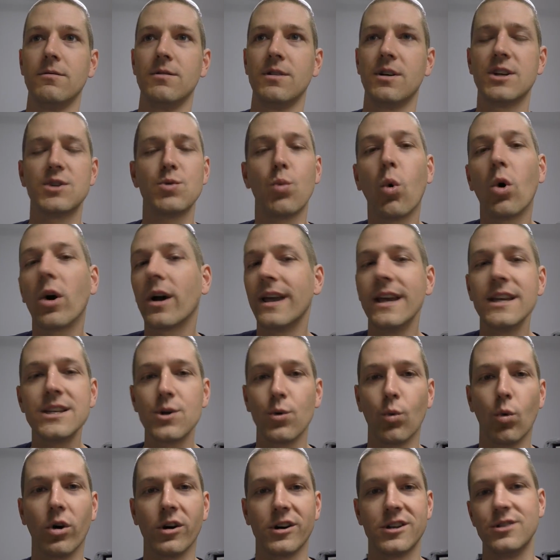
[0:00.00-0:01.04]
because work
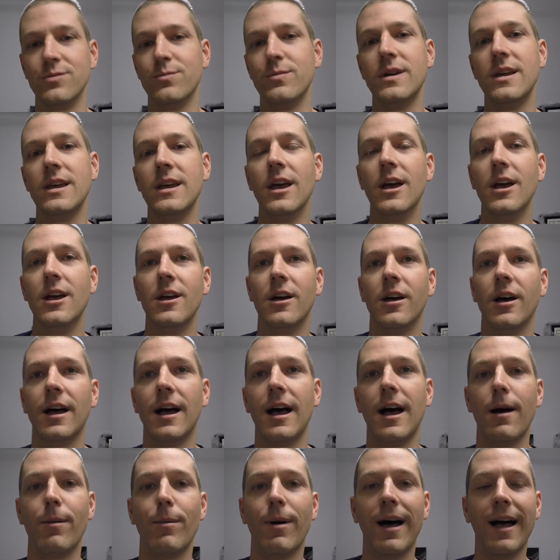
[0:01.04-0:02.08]
isn't work to me.
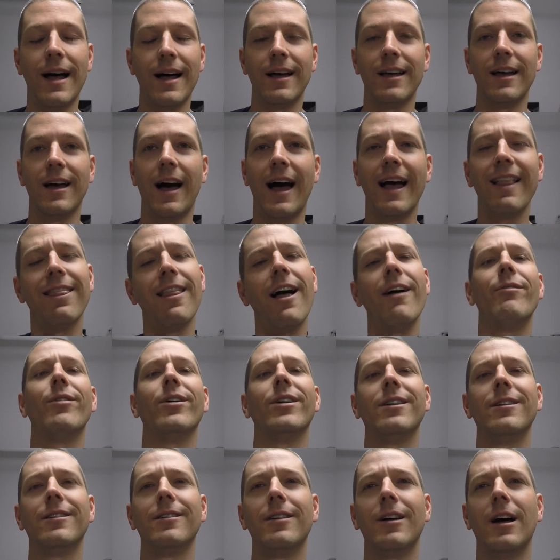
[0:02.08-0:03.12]
Um, I, I, love
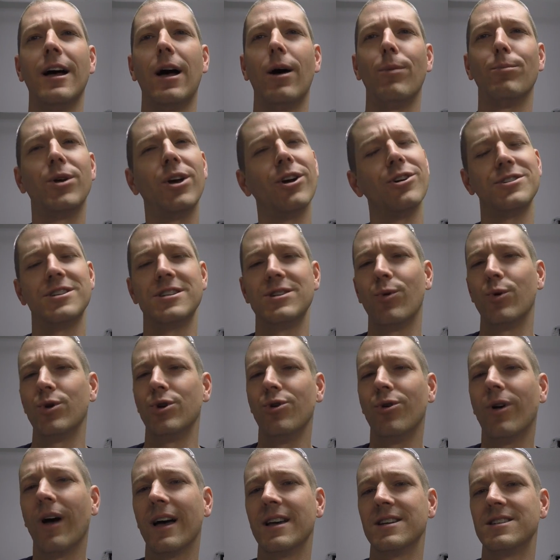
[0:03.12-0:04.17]
it. I'm um, curious to see what
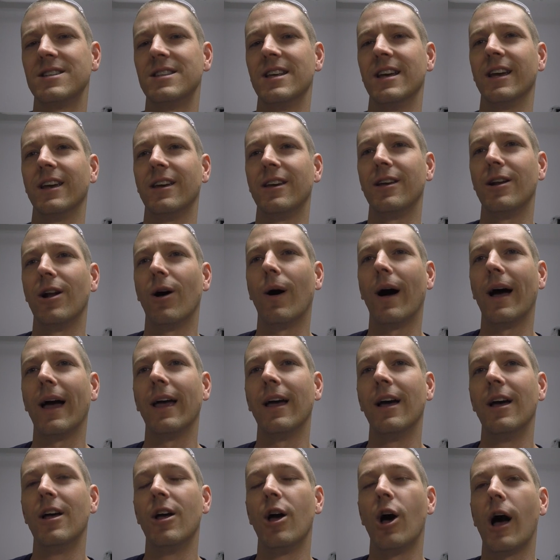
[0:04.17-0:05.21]
you guys think. You know, I
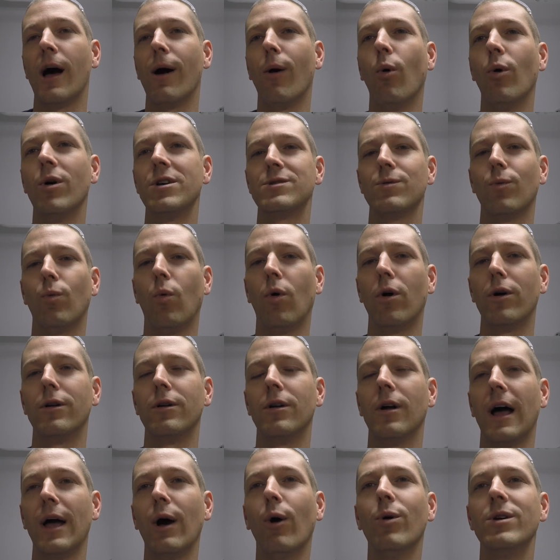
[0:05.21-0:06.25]
I always
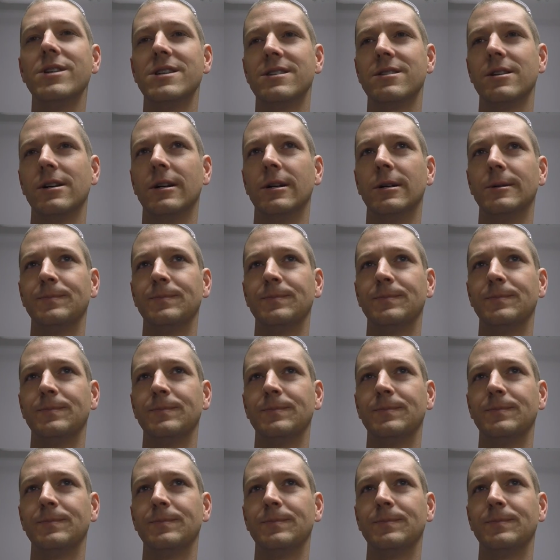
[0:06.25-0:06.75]
want I always